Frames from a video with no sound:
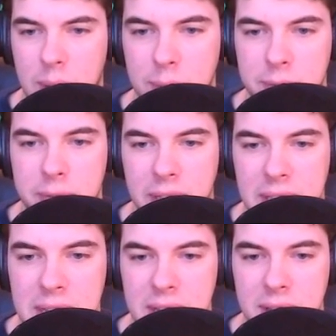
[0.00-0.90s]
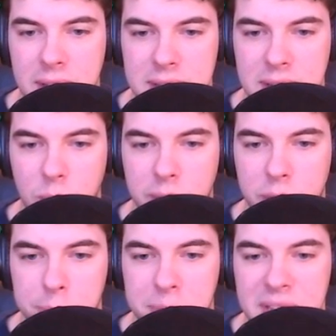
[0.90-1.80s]
Vicky, let's get rid of
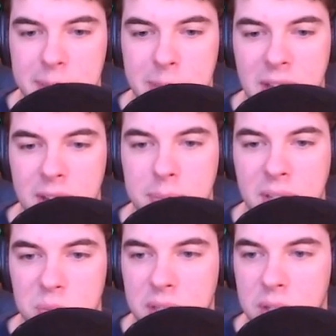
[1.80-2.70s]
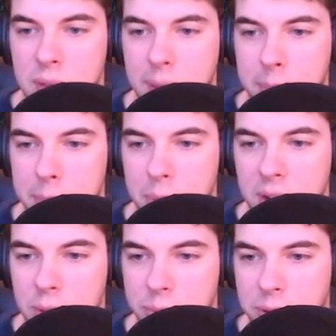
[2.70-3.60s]
your bulimia, because we can do that by
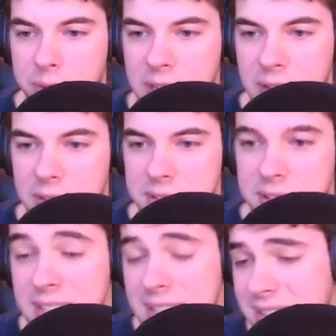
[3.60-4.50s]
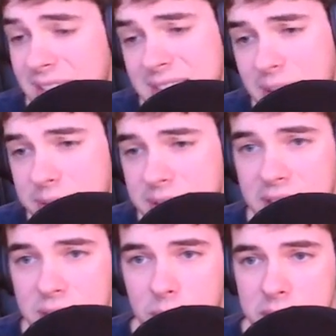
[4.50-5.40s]
prodding you full of needles, because that's how
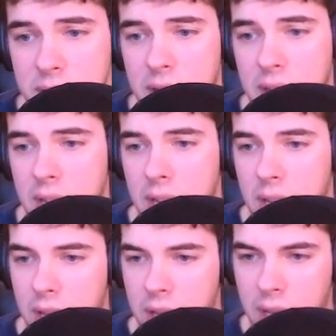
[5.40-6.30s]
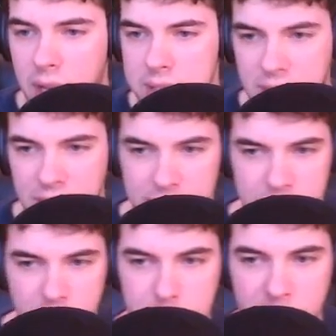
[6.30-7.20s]
science works. Did I have
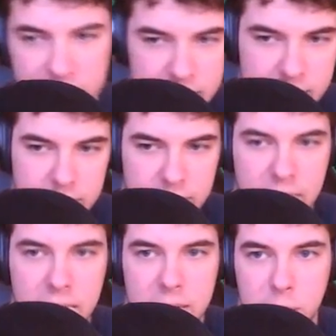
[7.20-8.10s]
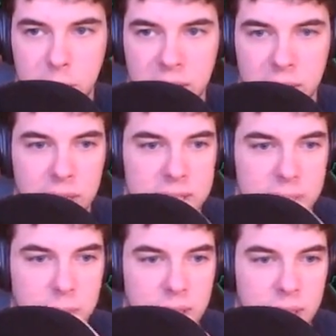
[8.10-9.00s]
another body? I had another body, right?
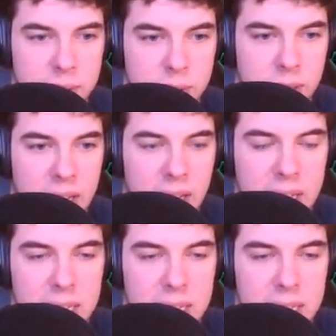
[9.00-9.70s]
Someone that I was going to add.